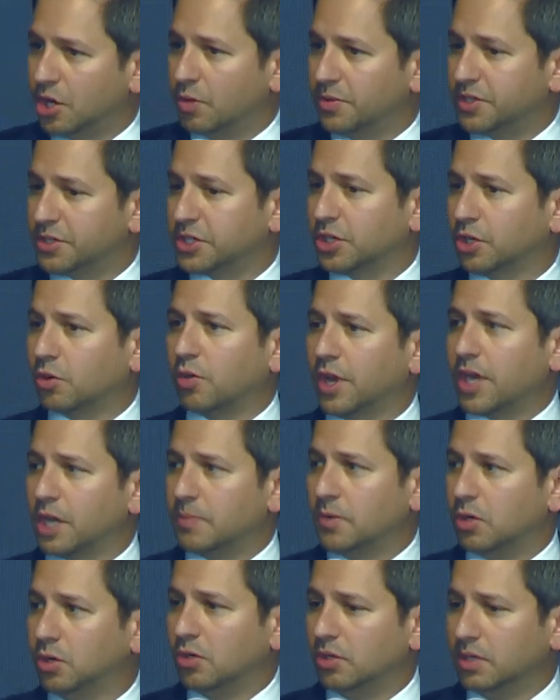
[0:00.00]
this
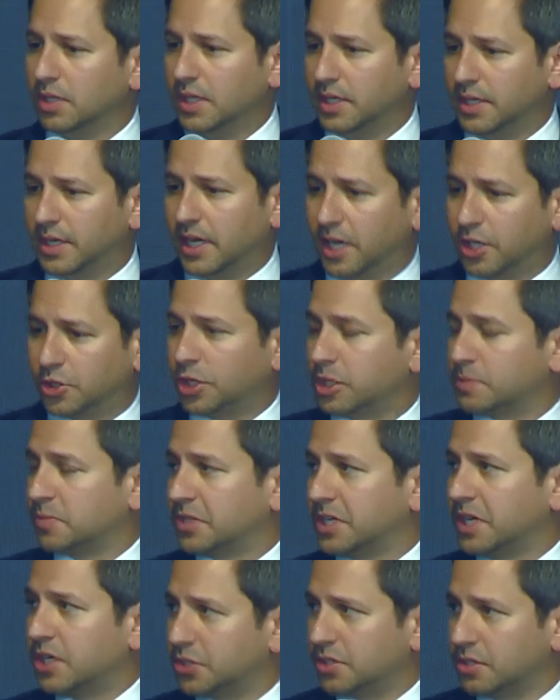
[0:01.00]
incredible
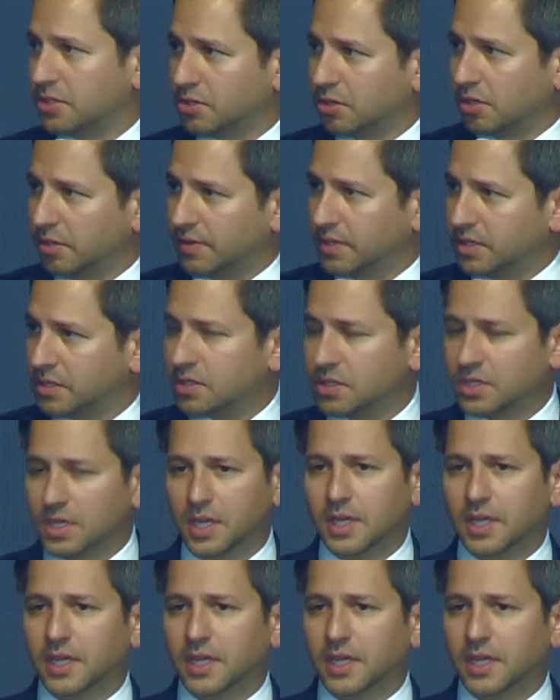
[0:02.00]
transportation service